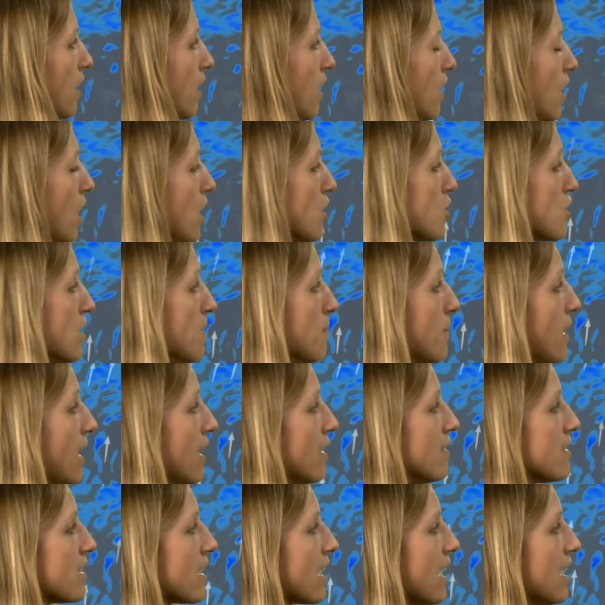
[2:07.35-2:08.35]
Largely
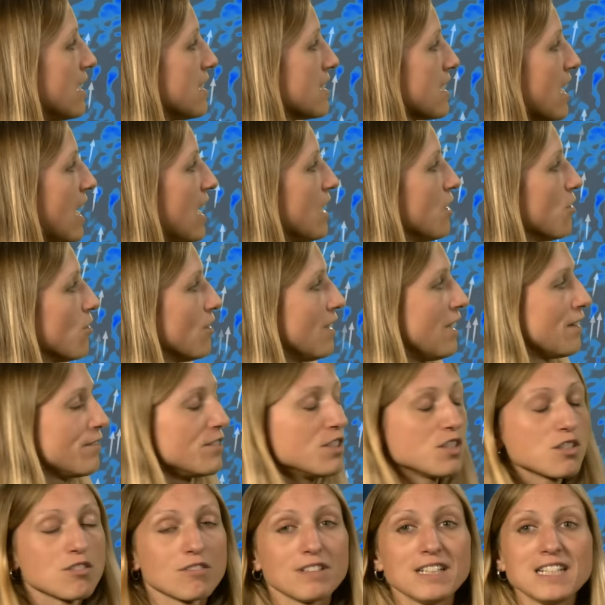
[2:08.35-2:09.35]
mild again, 10 or 11
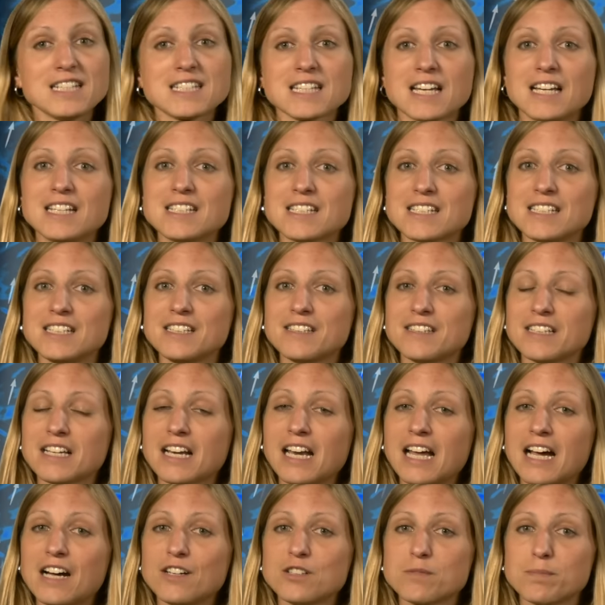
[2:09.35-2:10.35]
degrees underneath the
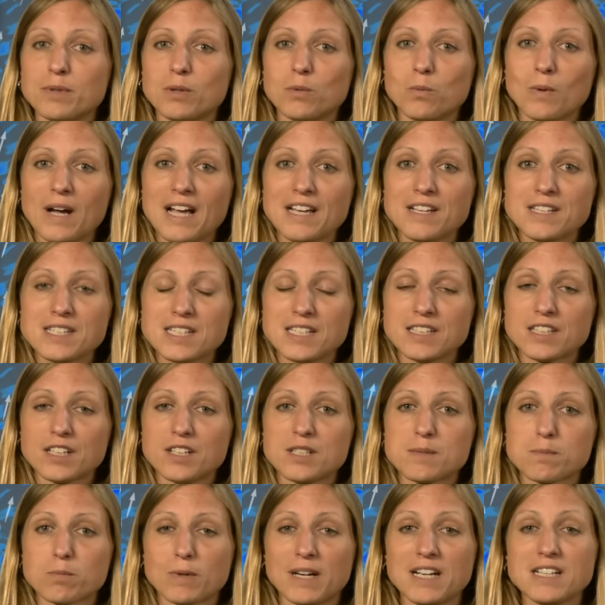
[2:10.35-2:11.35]
cloud, but where you see
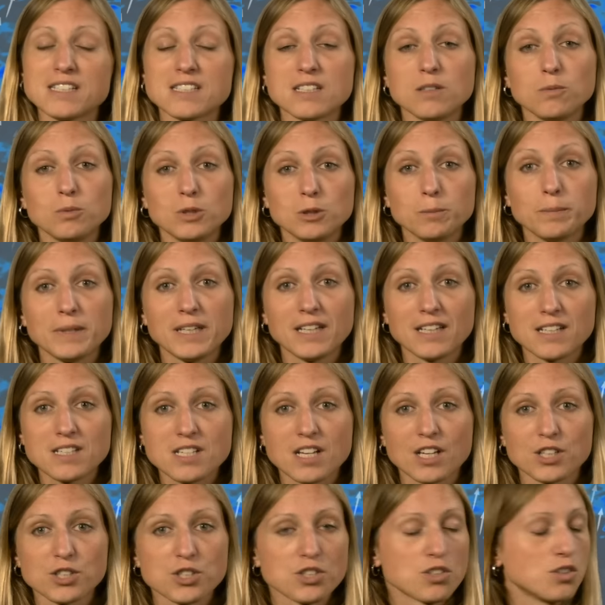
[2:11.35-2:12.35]
those breaks, it will be a
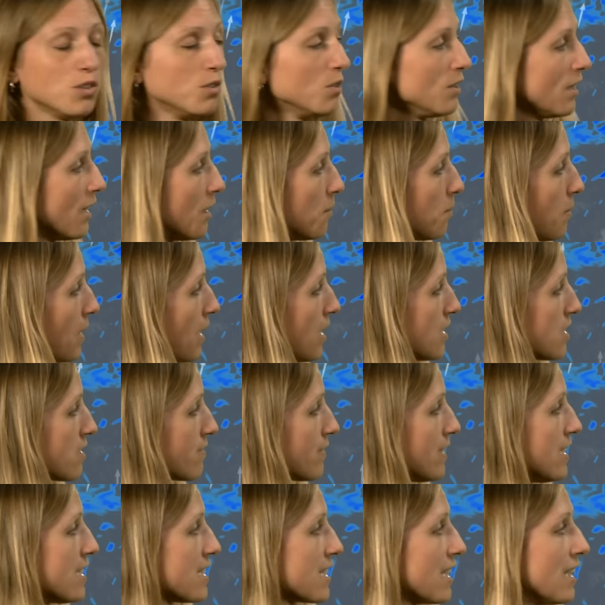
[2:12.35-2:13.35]
touch cooler. Parts of
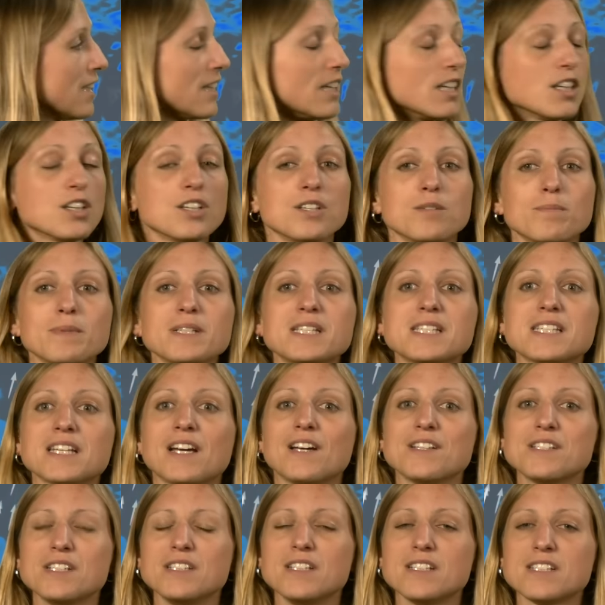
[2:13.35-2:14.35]
East Anglia could be
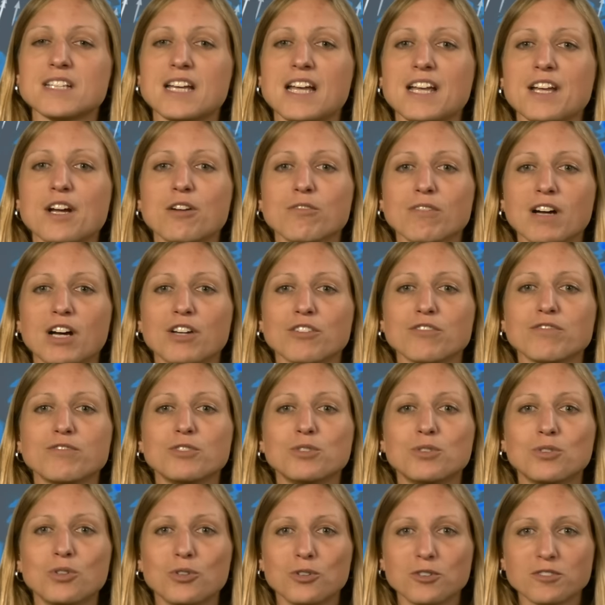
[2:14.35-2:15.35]
starting the day around
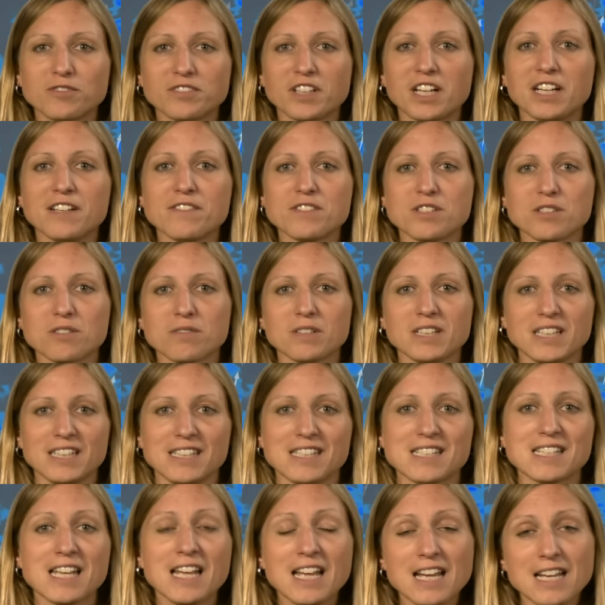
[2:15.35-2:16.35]
4 or 5
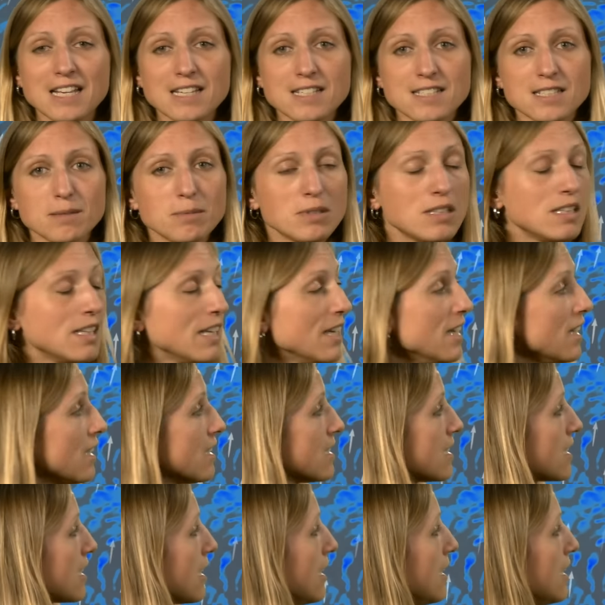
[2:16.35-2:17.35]
degrees. Similarly,
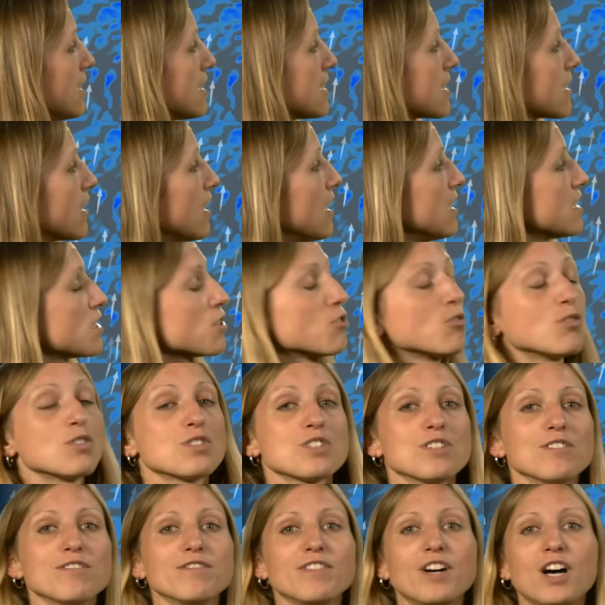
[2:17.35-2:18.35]
under clear skies across
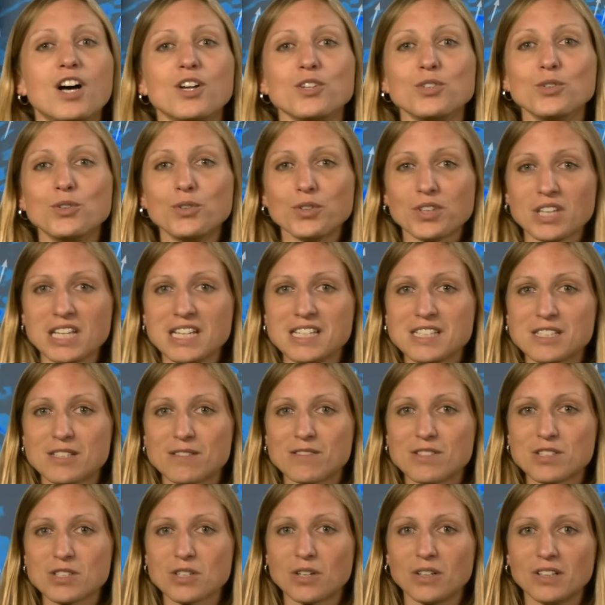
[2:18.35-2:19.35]
the far northeast of
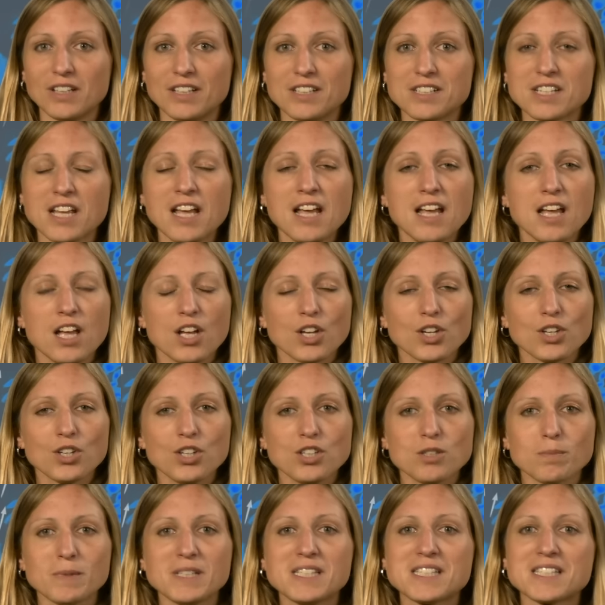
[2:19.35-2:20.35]
Scotland,
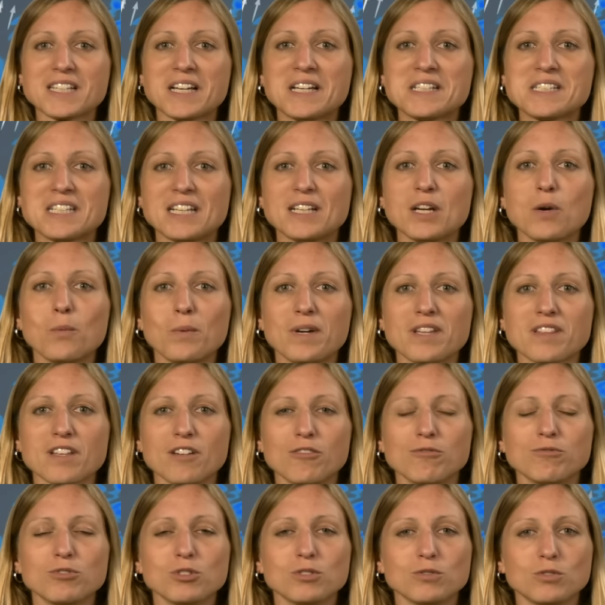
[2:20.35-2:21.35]
could be starting with a
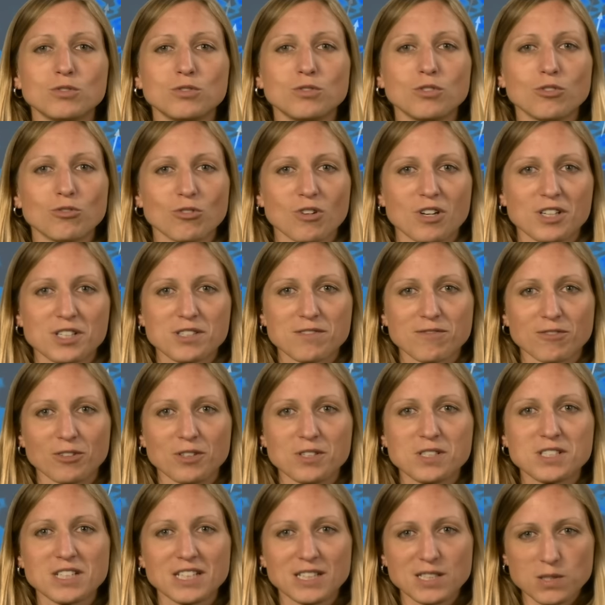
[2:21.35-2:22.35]
rural grass
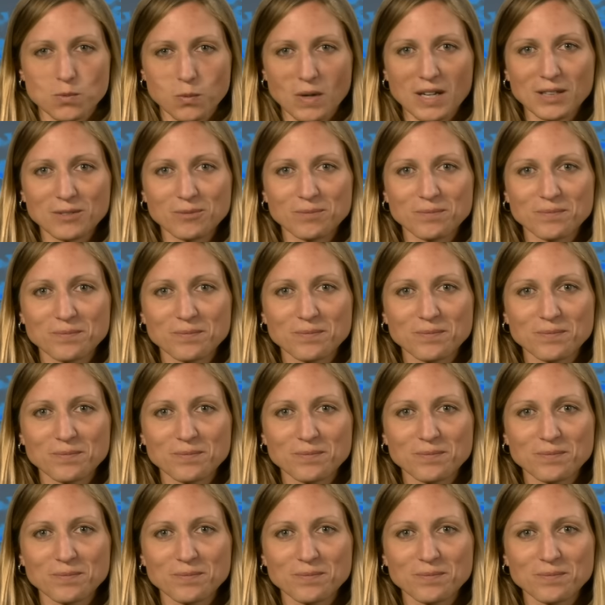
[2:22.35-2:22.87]
frost as well.